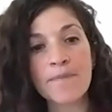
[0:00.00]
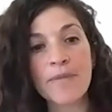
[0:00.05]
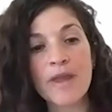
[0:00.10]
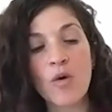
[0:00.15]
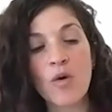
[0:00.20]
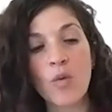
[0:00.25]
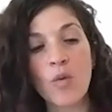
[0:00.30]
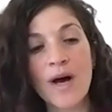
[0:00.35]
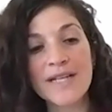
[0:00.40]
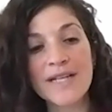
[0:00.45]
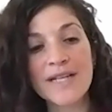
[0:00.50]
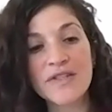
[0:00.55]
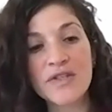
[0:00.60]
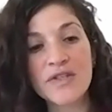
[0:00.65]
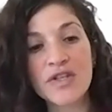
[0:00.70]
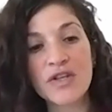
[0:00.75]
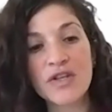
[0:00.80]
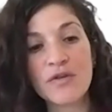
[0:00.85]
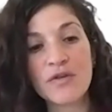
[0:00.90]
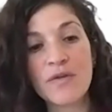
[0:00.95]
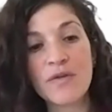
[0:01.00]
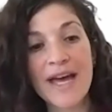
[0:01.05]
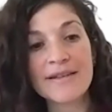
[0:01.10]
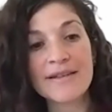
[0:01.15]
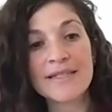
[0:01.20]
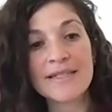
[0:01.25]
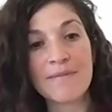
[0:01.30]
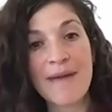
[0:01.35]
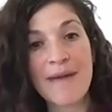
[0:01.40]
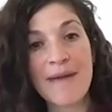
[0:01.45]
was to
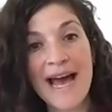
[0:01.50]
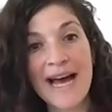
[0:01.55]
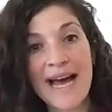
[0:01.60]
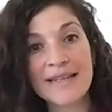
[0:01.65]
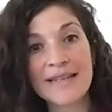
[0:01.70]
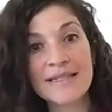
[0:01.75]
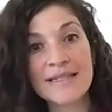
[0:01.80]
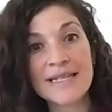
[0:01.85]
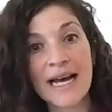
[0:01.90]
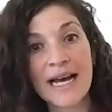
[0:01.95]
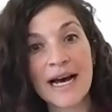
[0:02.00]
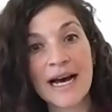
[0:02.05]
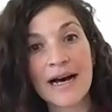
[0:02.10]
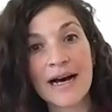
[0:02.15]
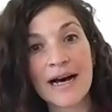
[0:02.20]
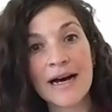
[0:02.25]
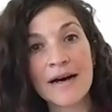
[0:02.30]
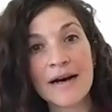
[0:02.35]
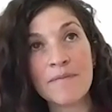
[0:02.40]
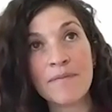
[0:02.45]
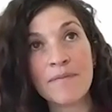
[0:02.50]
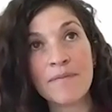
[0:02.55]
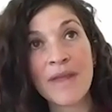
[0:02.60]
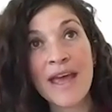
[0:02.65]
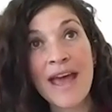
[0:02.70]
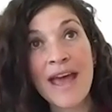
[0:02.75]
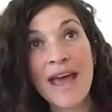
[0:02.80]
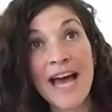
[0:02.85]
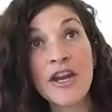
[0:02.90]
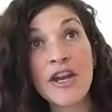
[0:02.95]
then demand and
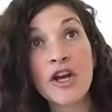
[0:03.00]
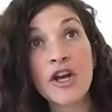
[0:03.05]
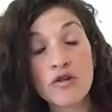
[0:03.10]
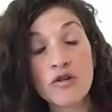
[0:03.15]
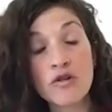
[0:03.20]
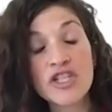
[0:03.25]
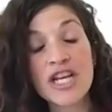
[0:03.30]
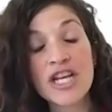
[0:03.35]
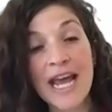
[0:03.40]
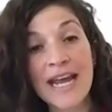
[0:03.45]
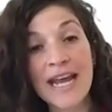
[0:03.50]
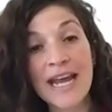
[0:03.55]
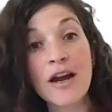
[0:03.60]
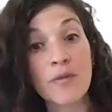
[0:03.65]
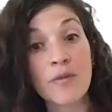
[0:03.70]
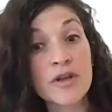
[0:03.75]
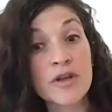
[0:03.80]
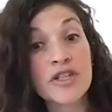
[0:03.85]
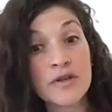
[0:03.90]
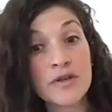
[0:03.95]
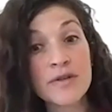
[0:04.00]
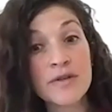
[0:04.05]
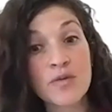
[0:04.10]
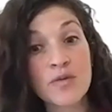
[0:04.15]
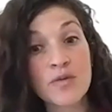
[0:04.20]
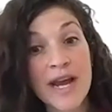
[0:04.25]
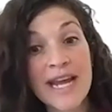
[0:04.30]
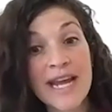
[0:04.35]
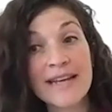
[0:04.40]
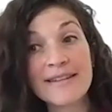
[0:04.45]
negotiate a
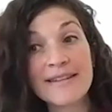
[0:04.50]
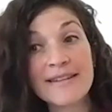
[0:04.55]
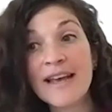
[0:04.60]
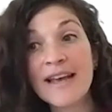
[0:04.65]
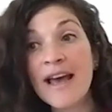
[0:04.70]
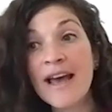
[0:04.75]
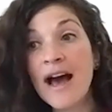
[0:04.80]
reduced rate.